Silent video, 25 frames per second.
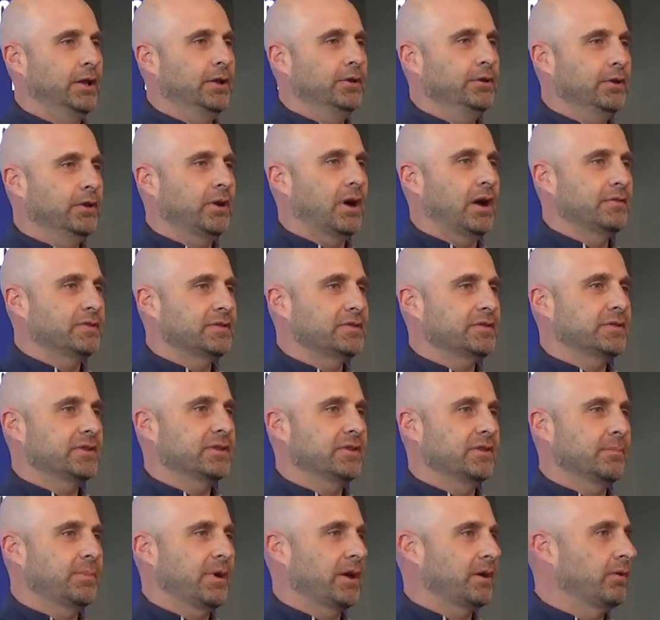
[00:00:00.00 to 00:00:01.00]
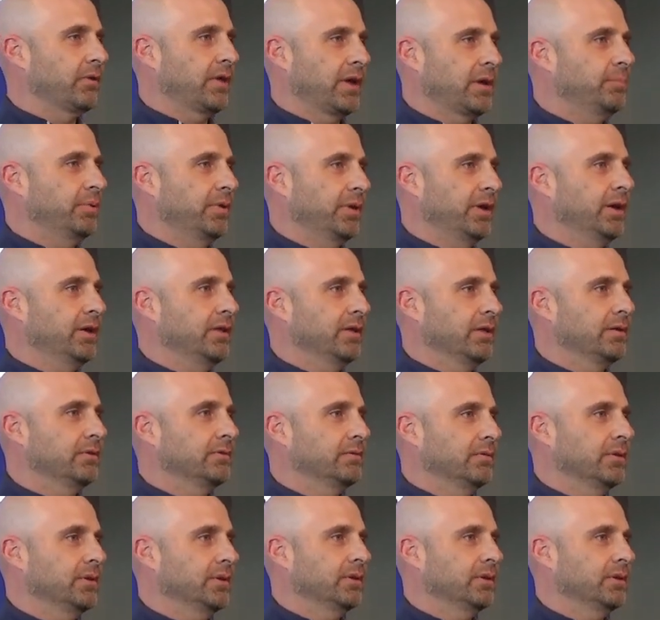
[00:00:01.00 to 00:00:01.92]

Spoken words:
You know, obviously, the better they play, the